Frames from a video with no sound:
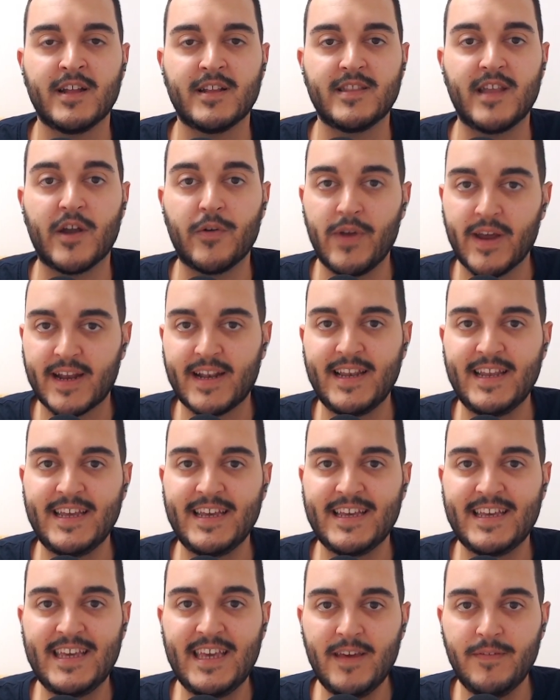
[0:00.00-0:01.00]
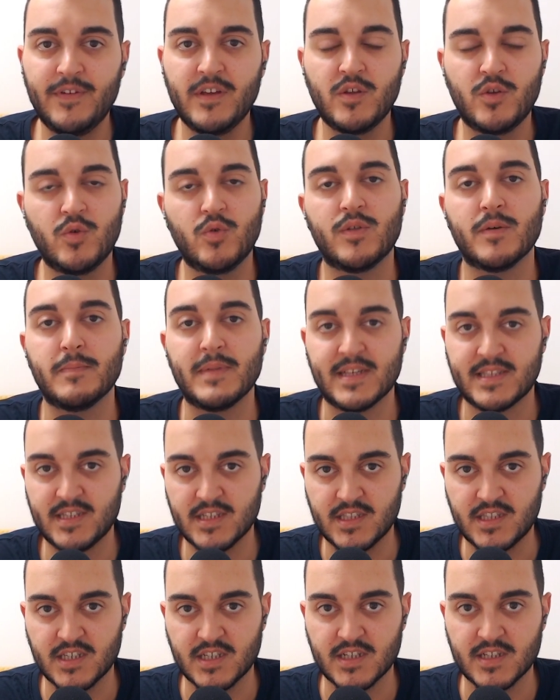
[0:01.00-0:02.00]
directly giving you the
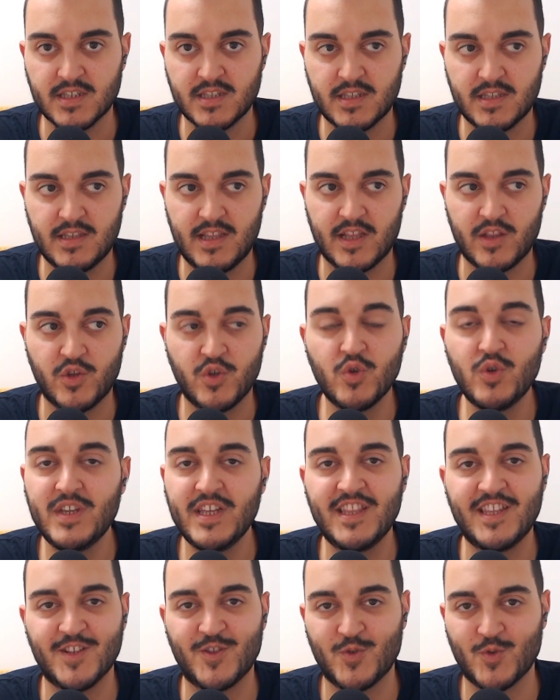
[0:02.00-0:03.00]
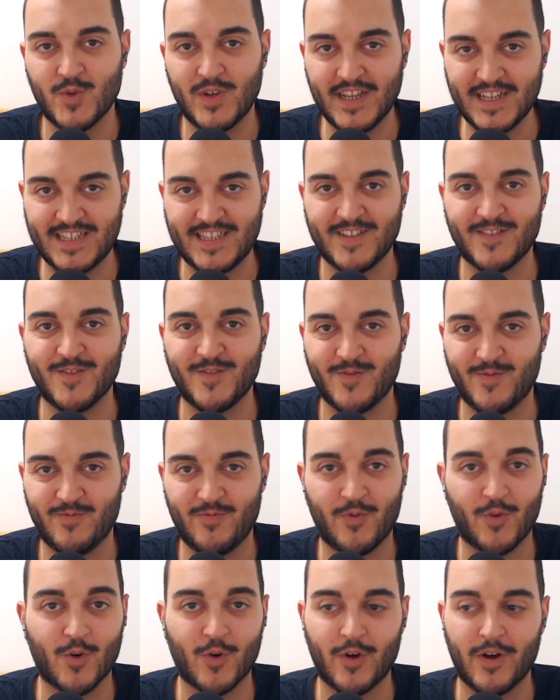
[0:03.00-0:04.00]
messages that you needed to listen
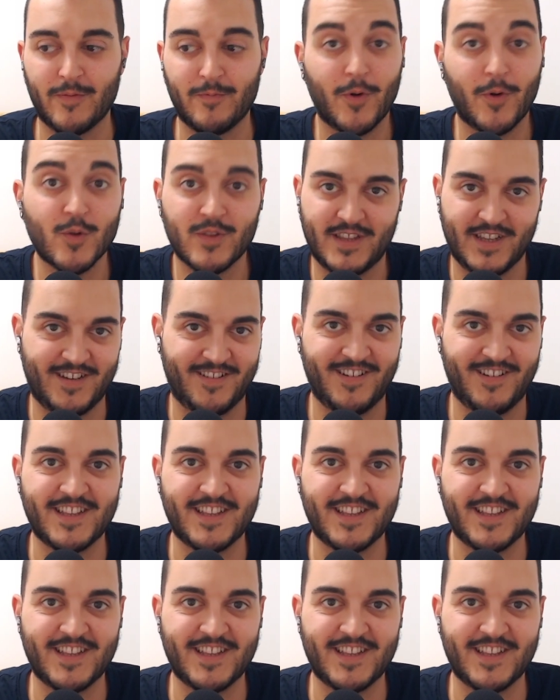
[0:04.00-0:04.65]
for voting.